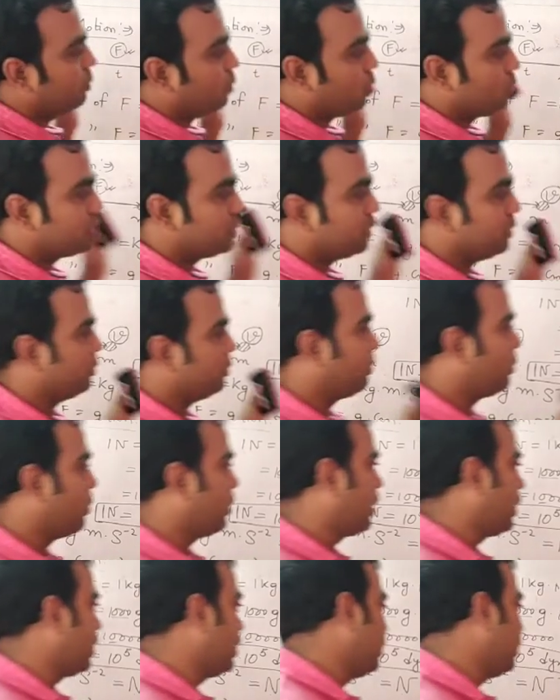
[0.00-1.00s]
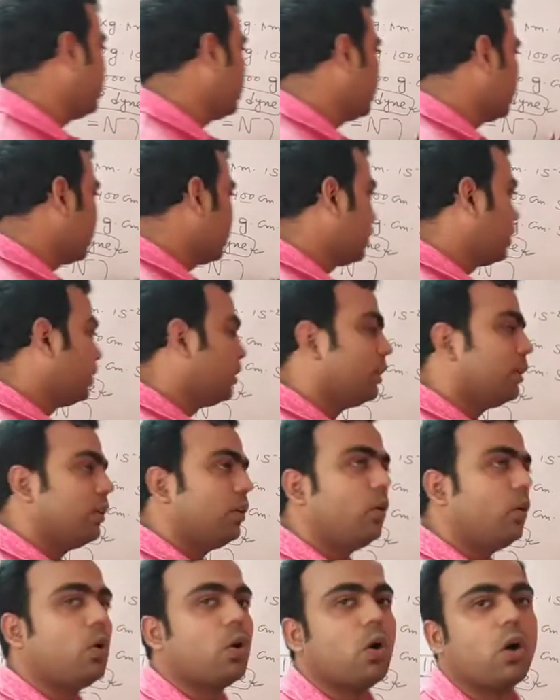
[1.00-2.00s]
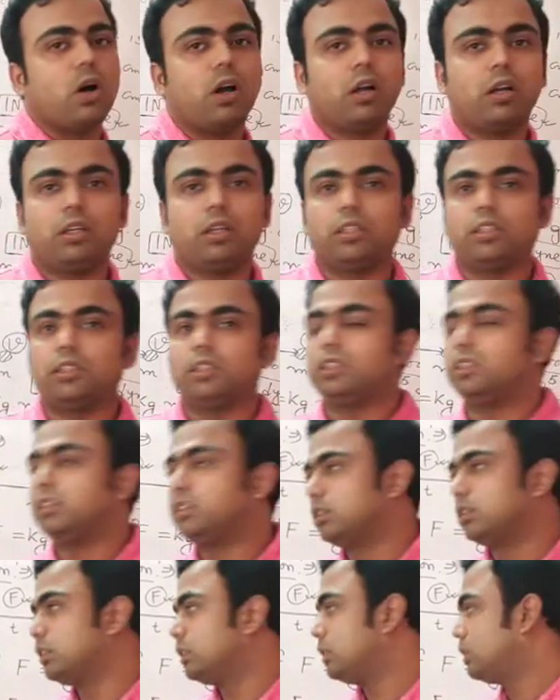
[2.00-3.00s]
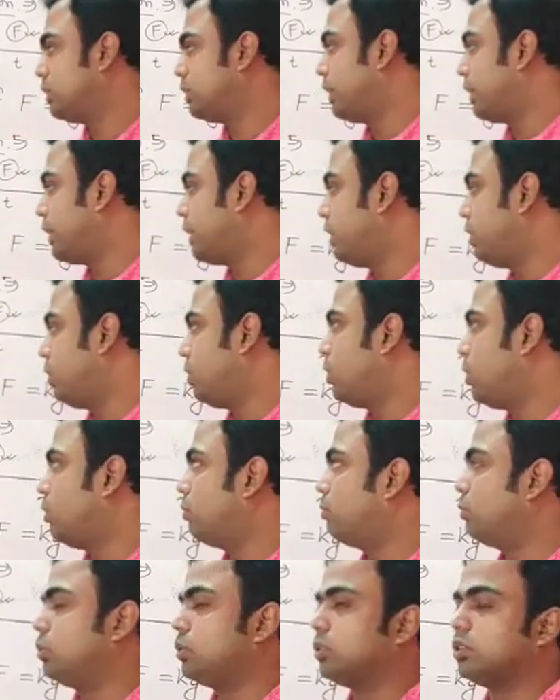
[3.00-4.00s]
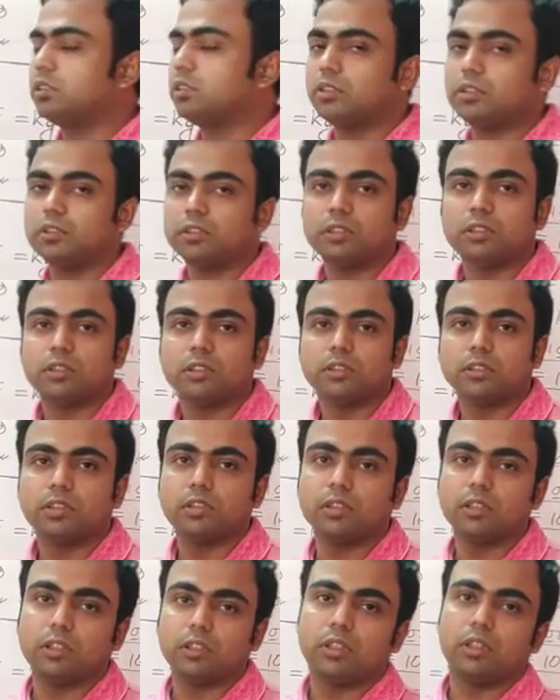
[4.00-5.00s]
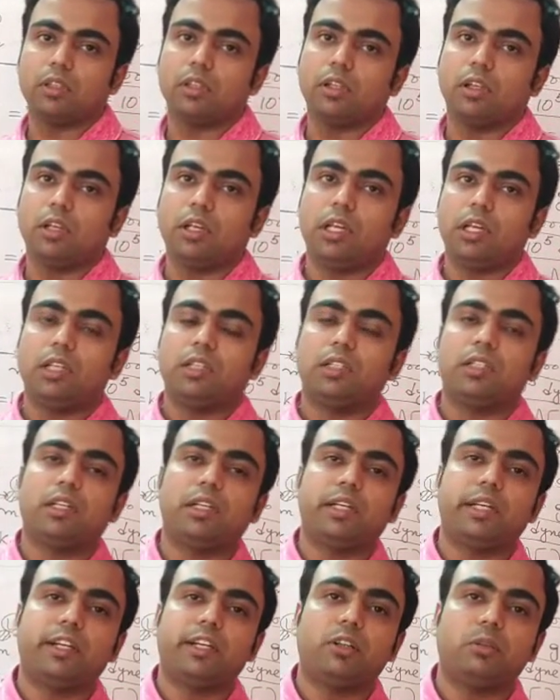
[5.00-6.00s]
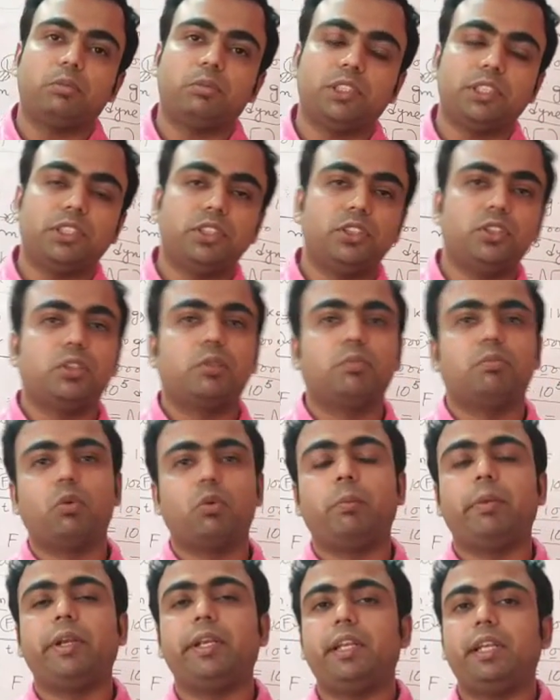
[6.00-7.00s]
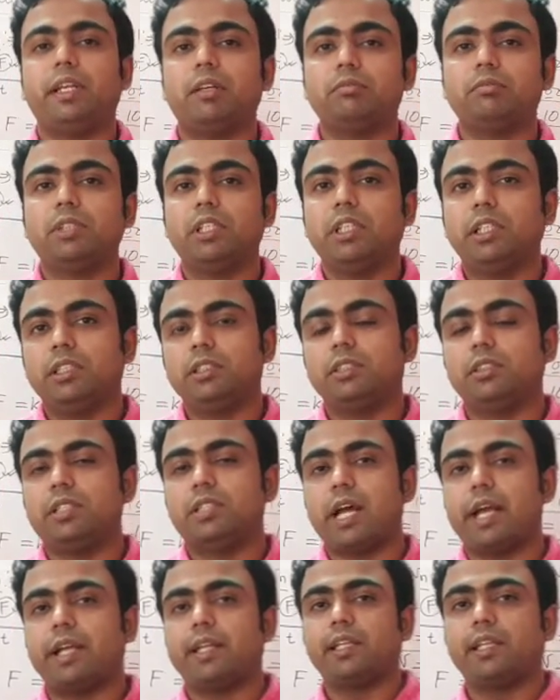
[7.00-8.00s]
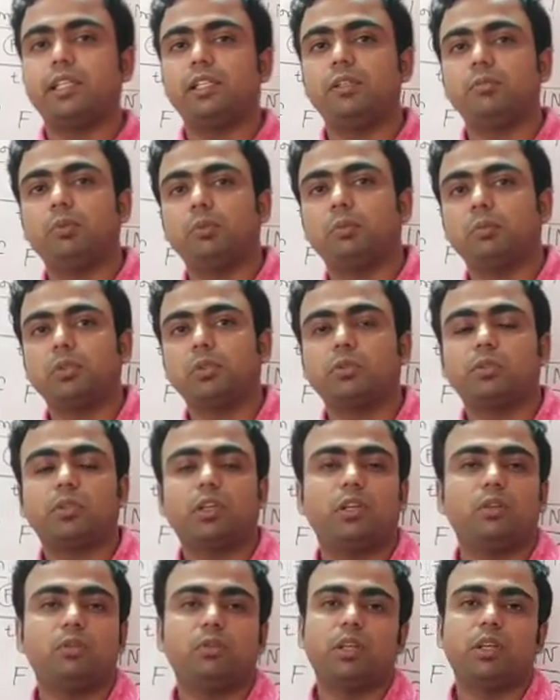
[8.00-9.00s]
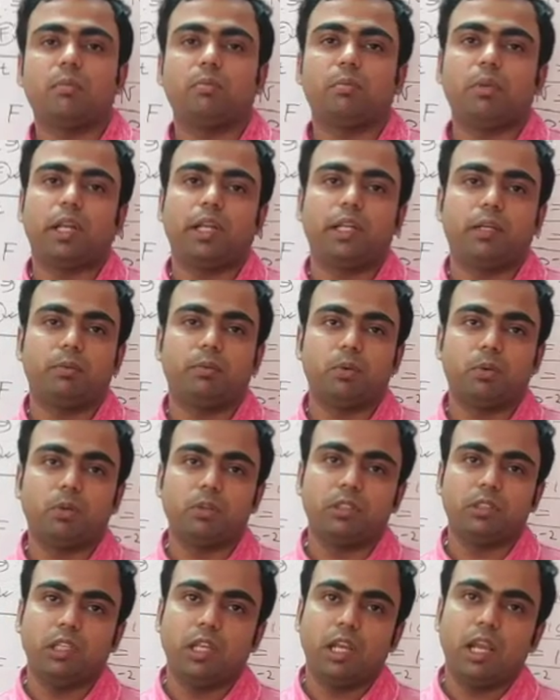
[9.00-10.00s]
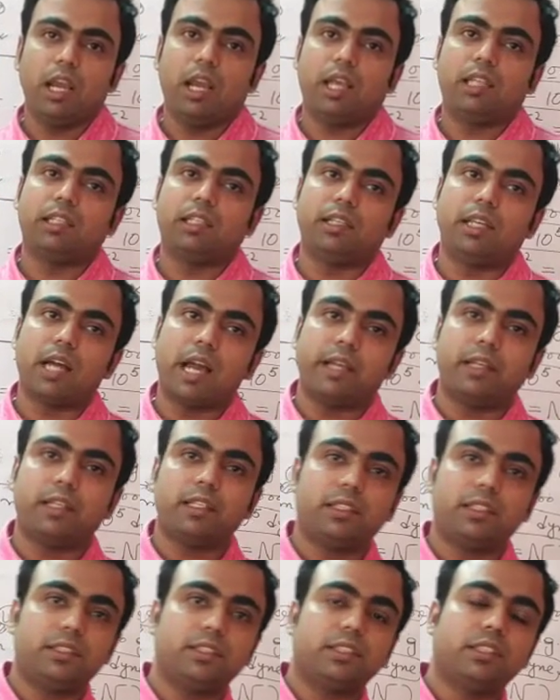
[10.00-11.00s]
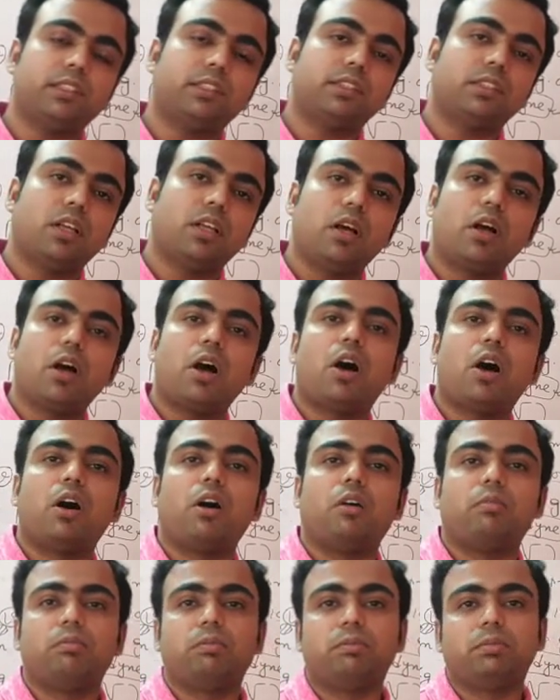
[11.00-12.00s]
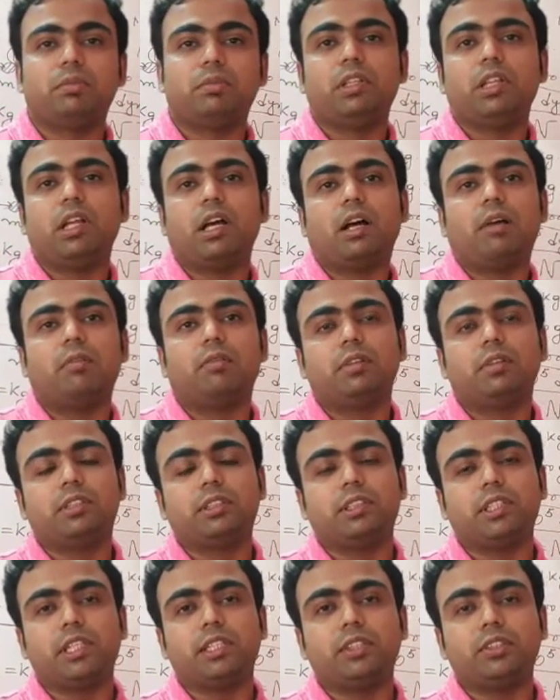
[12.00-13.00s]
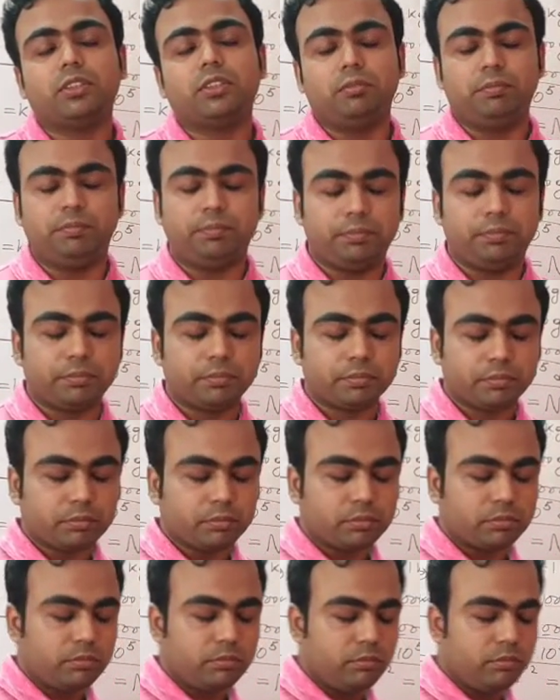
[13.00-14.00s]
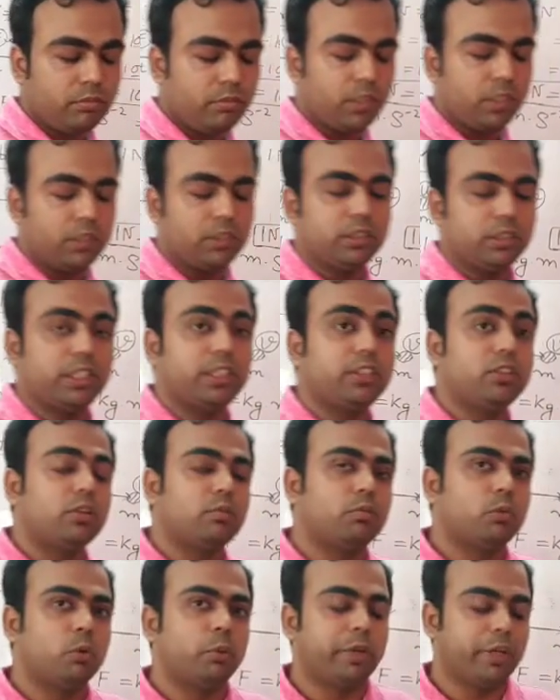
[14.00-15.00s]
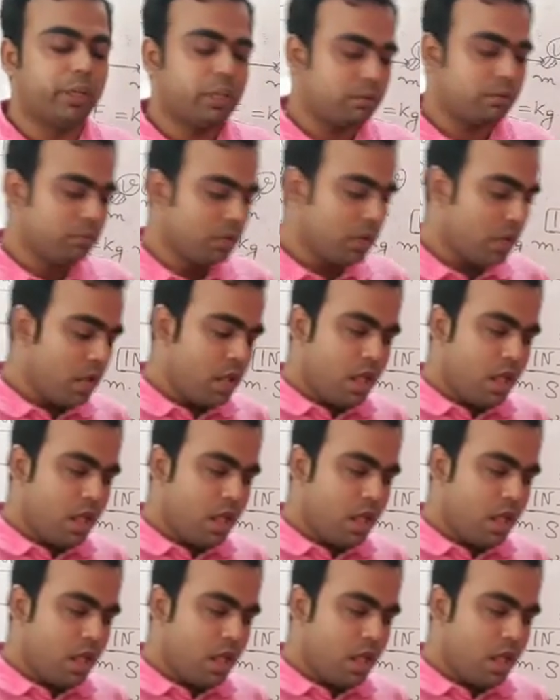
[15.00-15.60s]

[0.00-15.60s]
most important law is the second law of motions. The rate of change of momentum is directly proportional to the applied force, and the direction of the change of momentum